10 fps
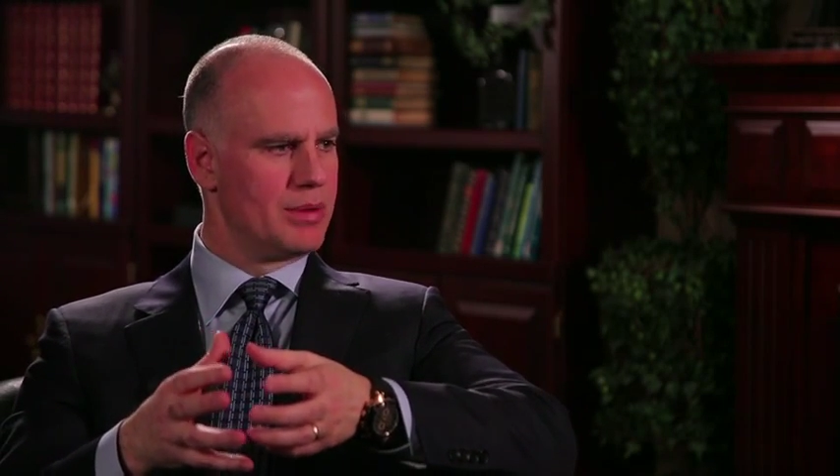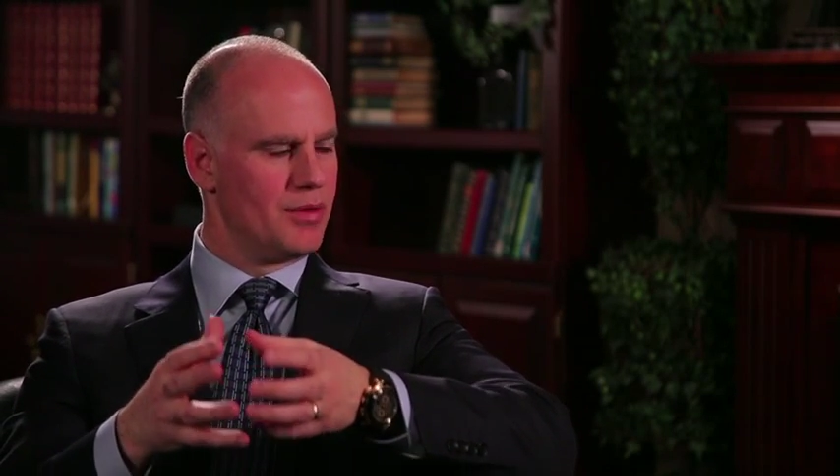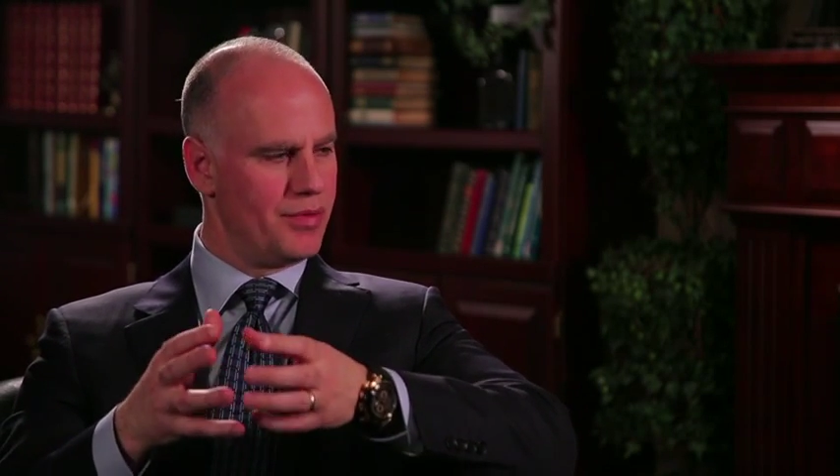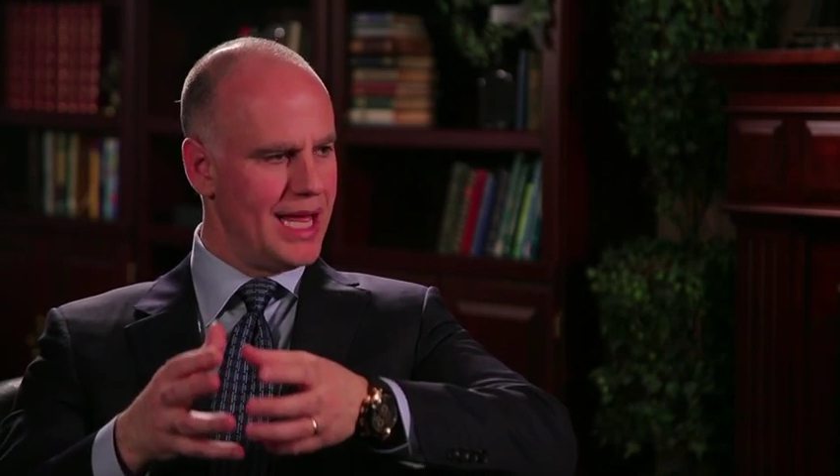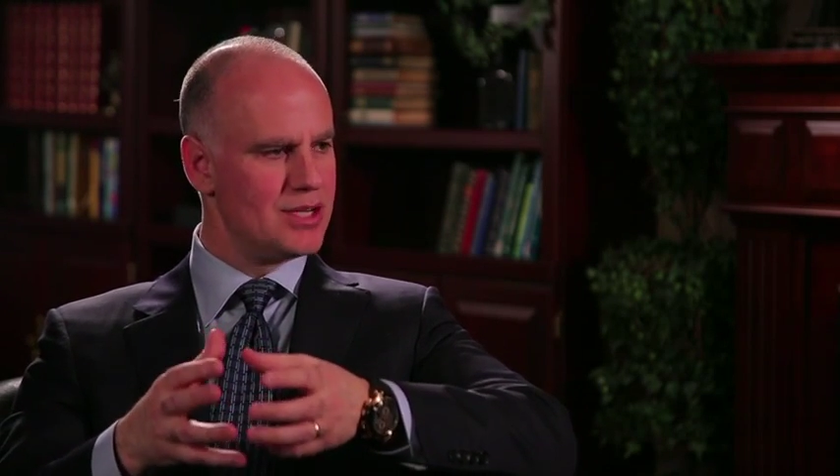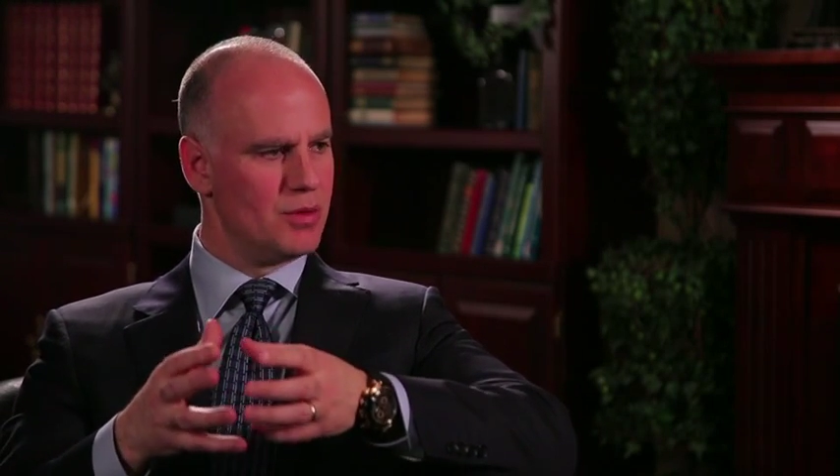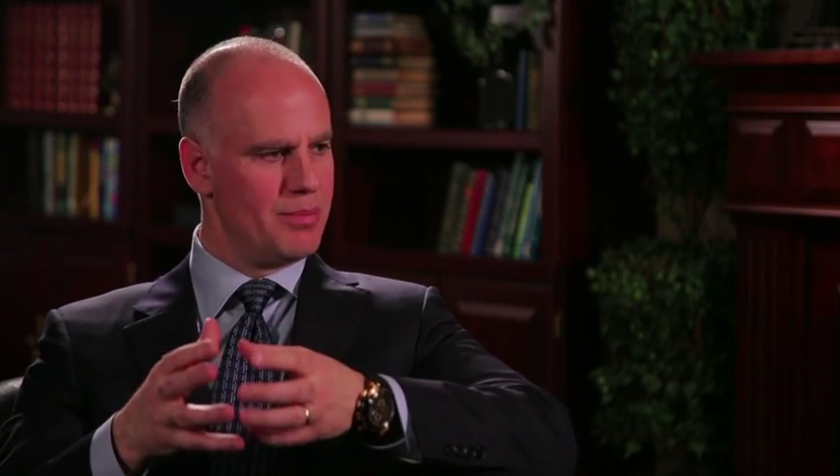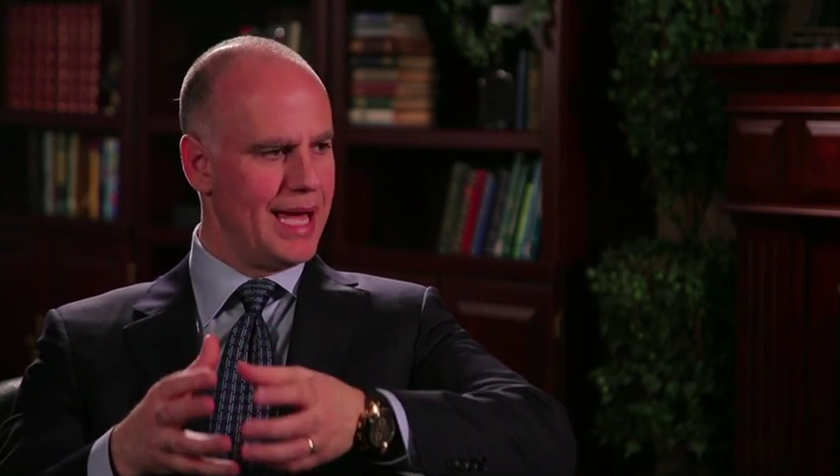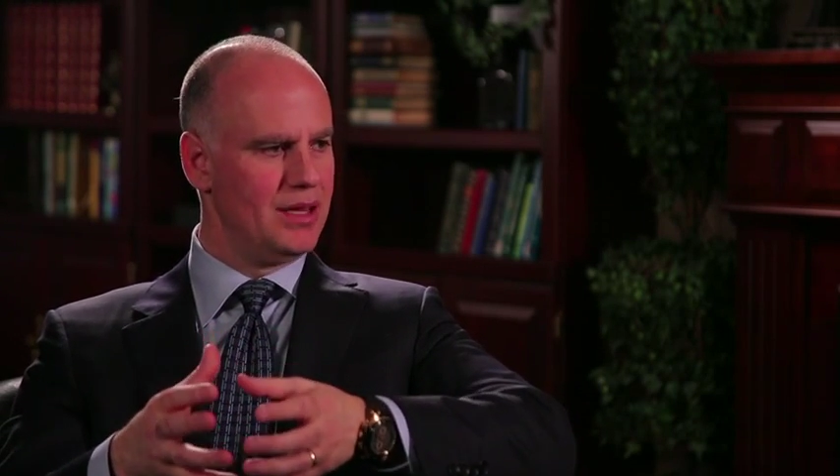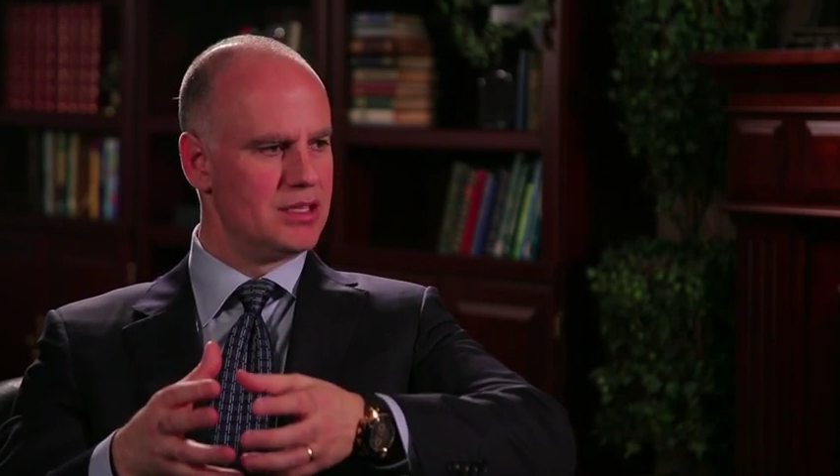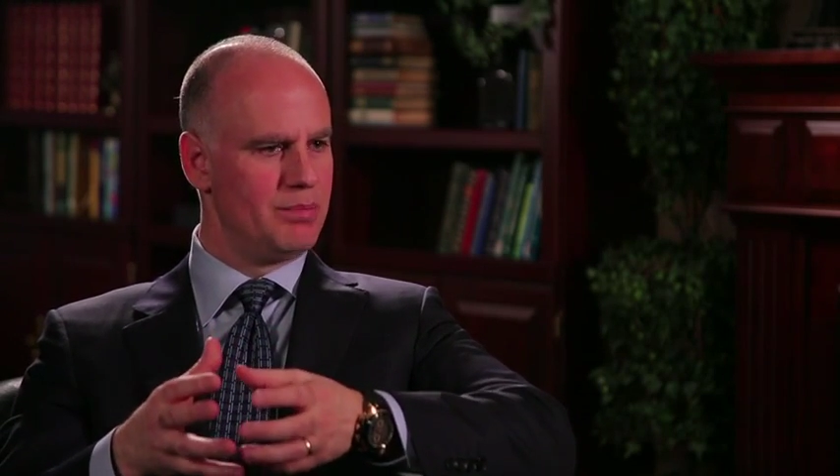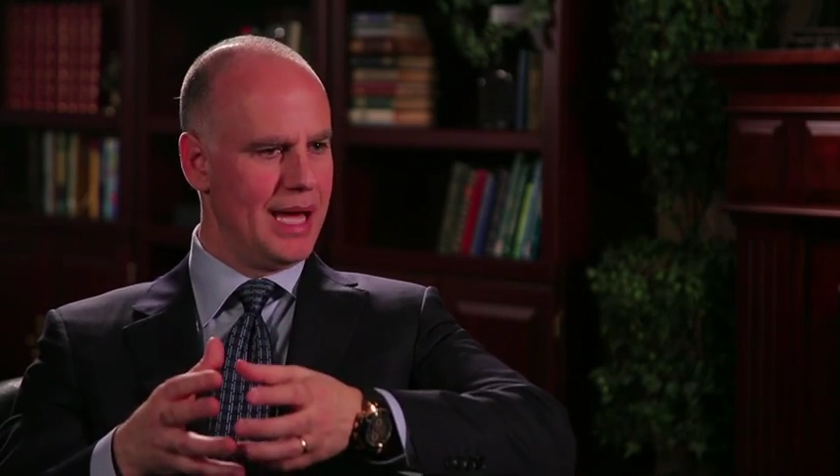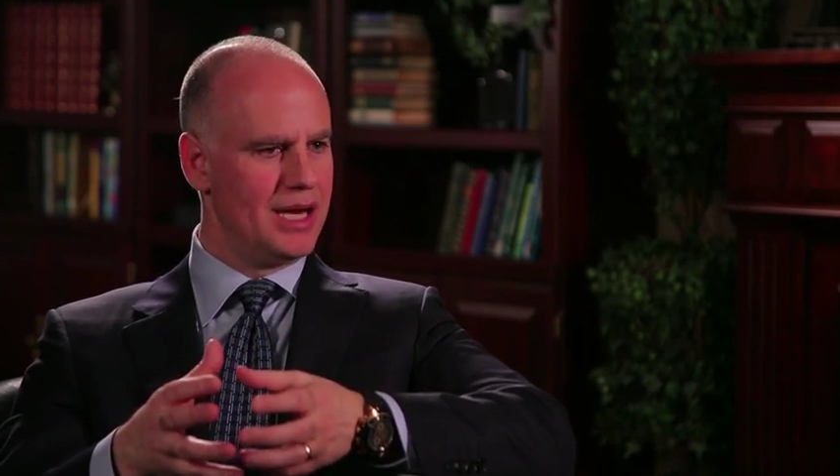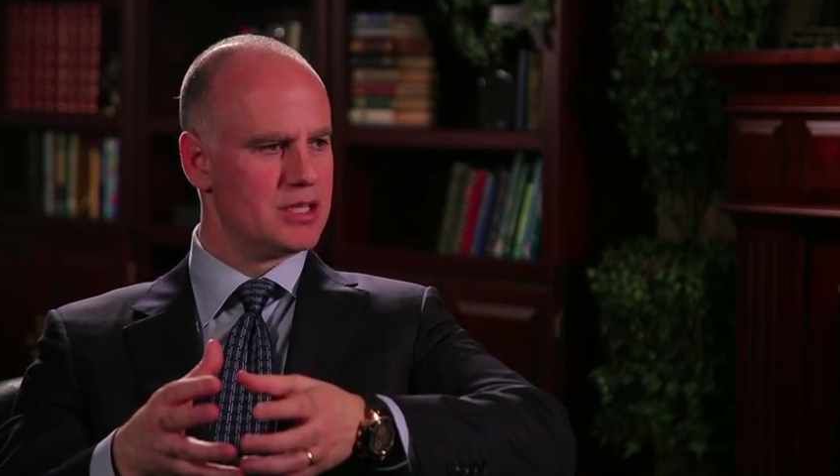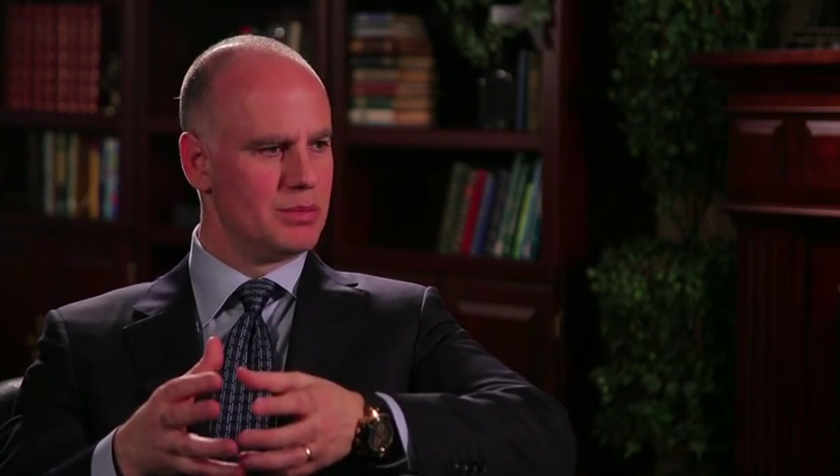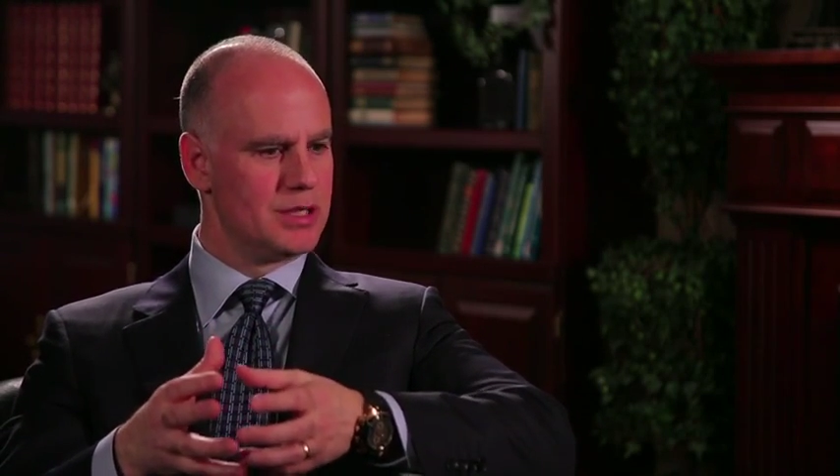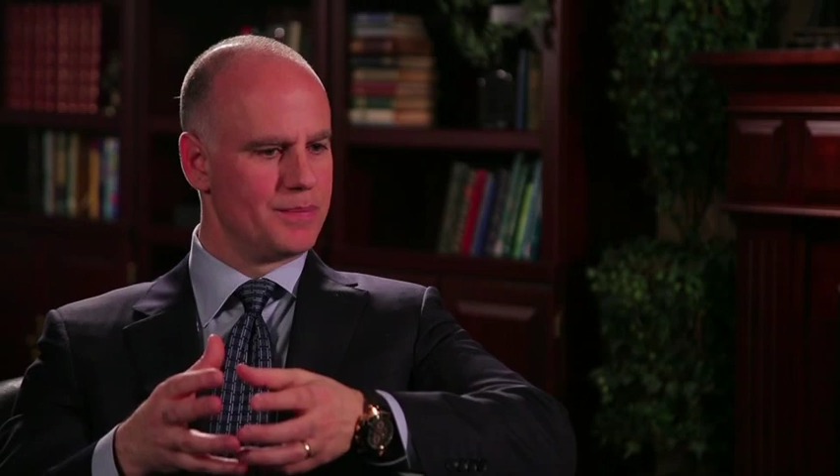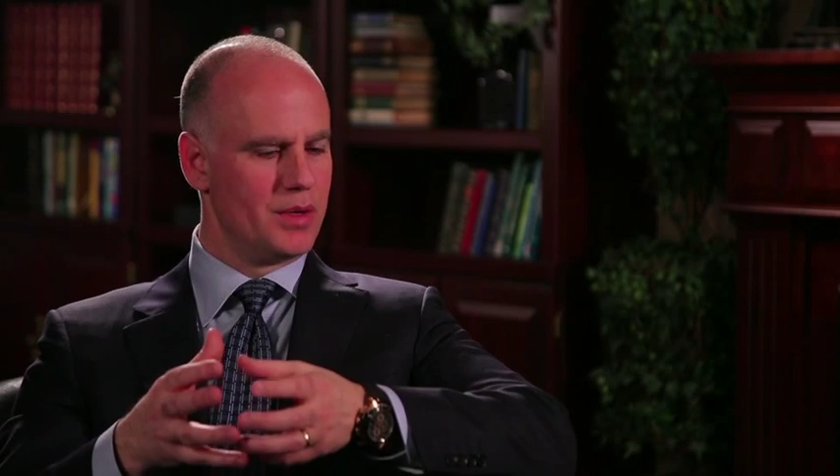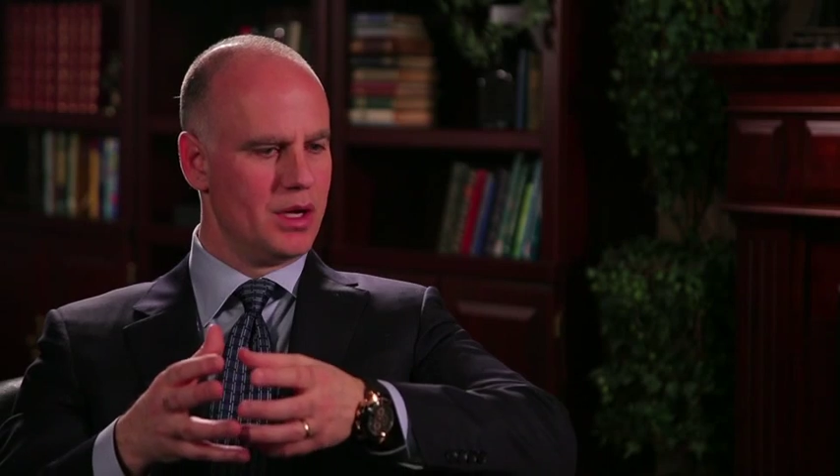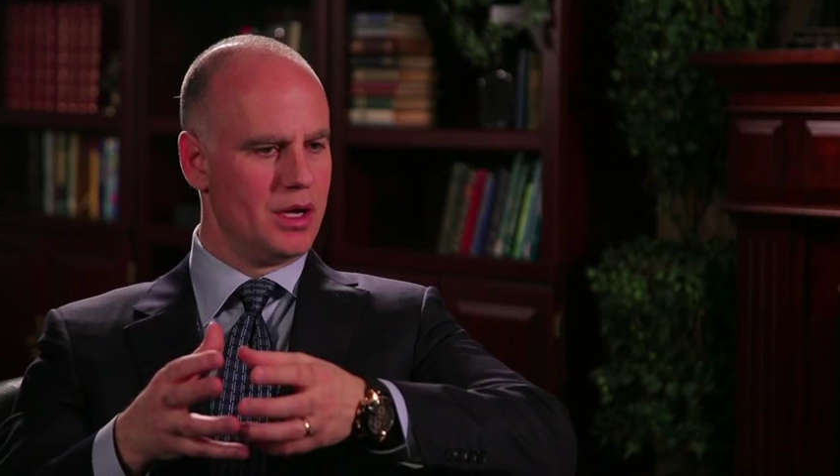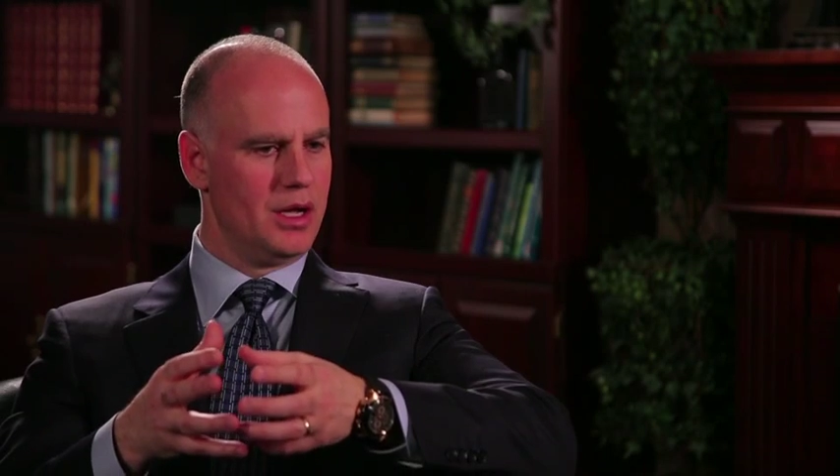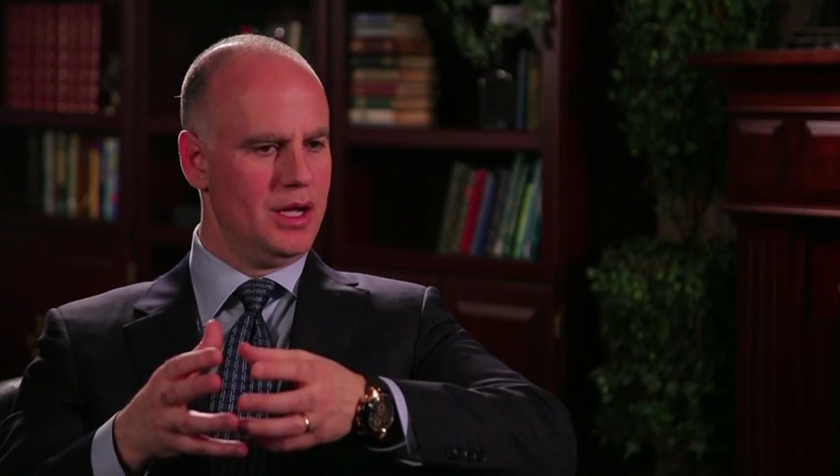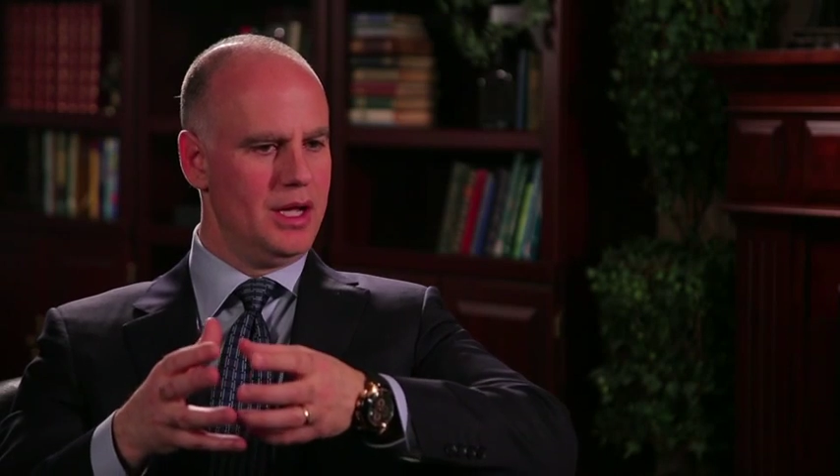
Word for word: but the financial management, uh,